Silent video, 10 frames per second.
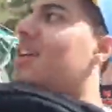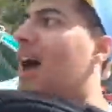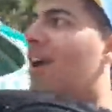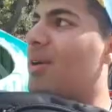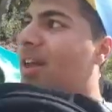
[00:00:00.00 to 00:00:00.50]

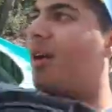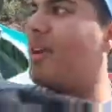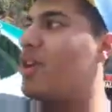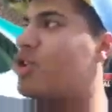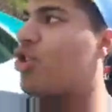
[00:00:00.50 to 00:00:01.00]
I really hope
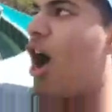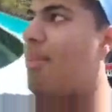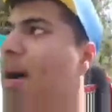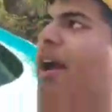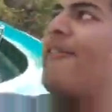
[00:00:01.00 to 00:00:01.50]
I don't
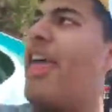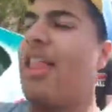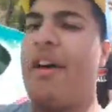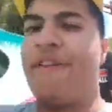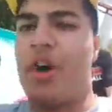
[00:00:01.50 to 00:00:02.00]
drop my
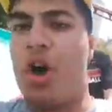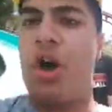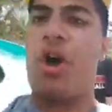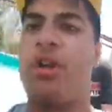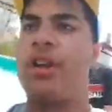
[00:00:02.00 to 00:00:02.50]

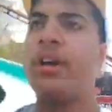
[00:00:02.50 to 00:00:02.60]
telephone.